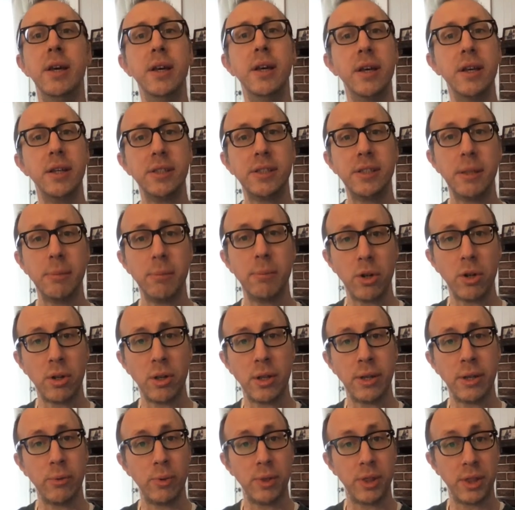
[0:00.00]

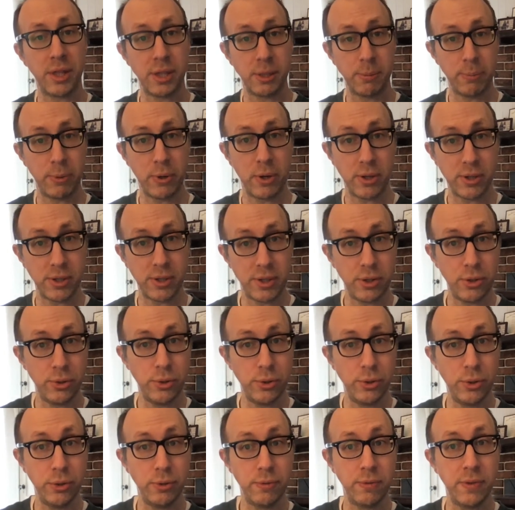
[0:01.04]
Similarly, with this person who
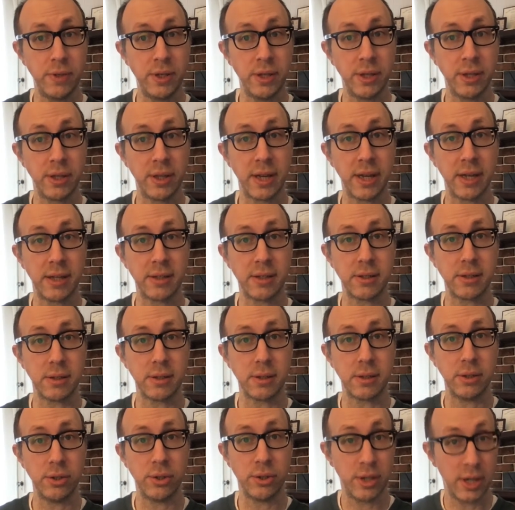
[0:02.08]
you feel that
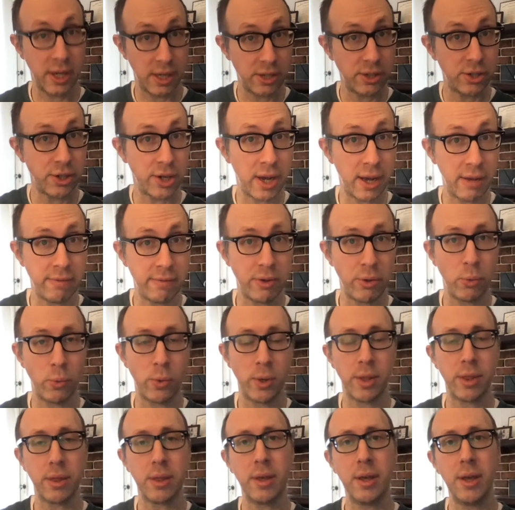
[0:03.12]
you're not jiving
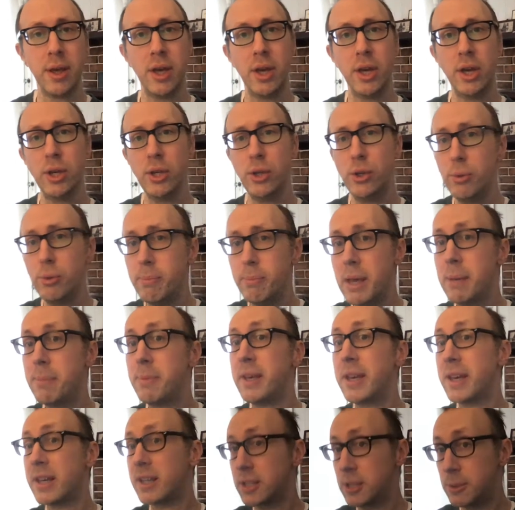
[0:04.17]
with, you may be
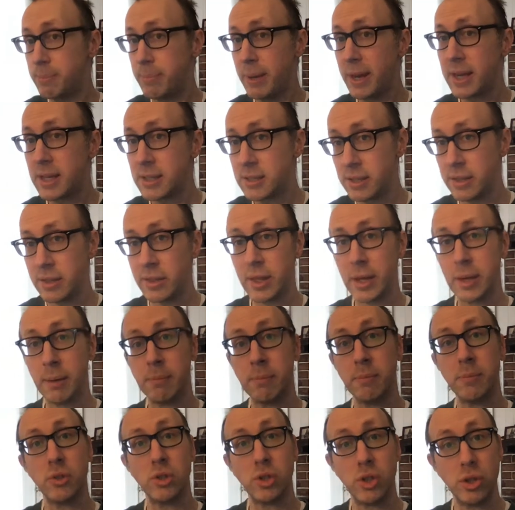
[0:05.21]
expecting them
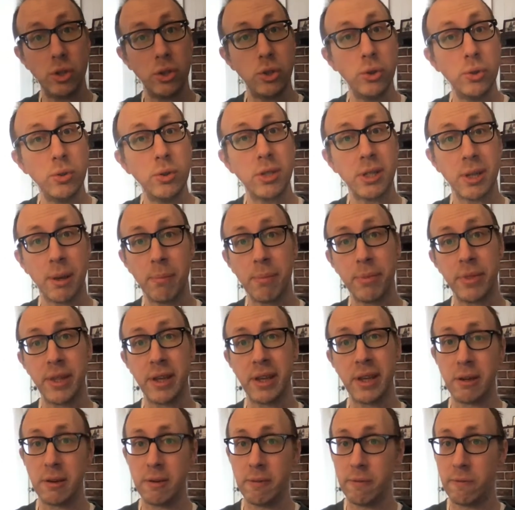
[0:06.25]
to do
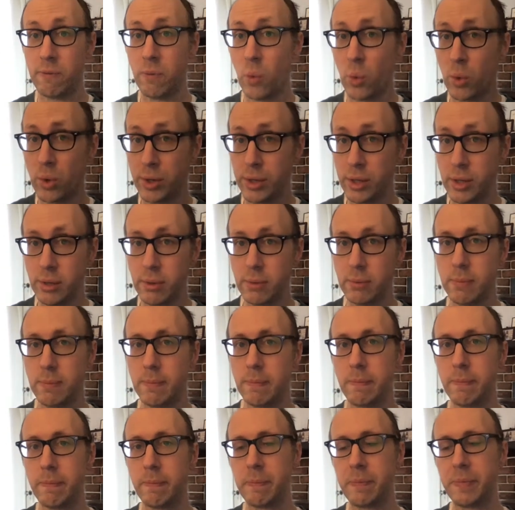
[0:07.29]
something for you.
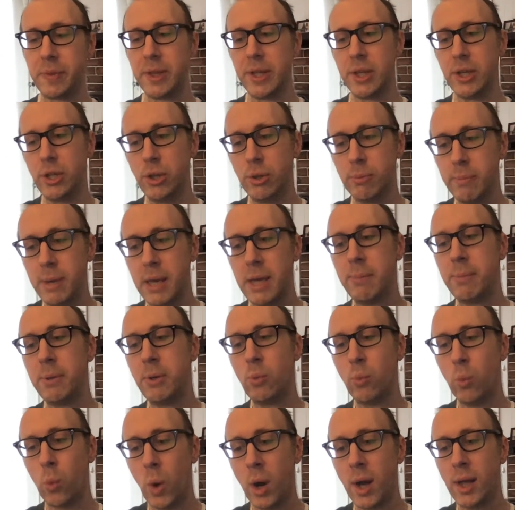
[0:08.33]
You may be
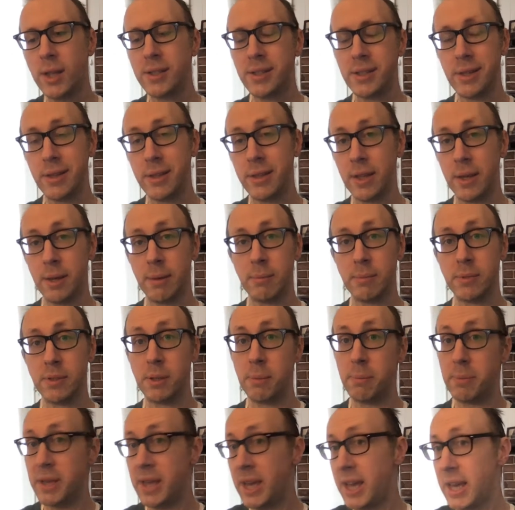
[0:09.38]
wanting them to
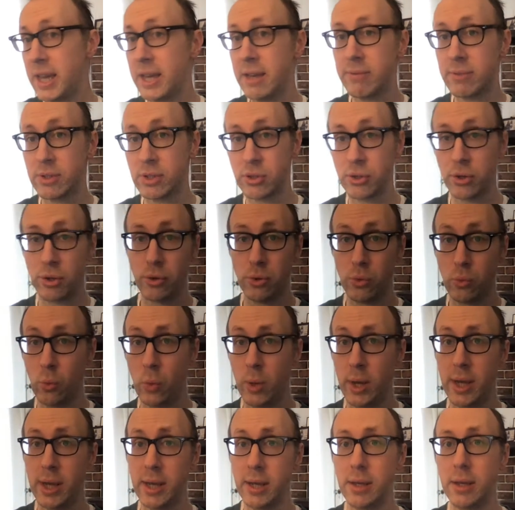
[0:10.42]
behave a certain
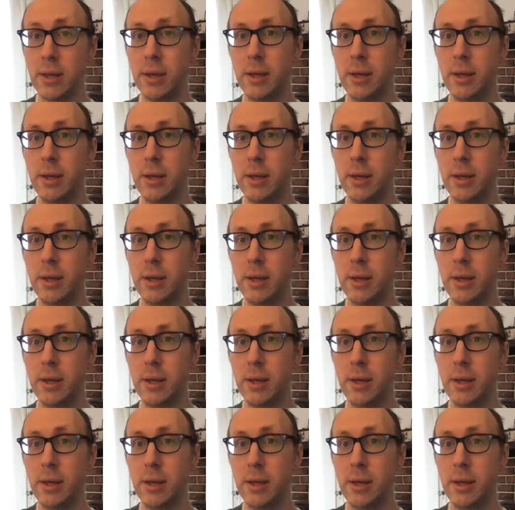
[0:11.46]
way,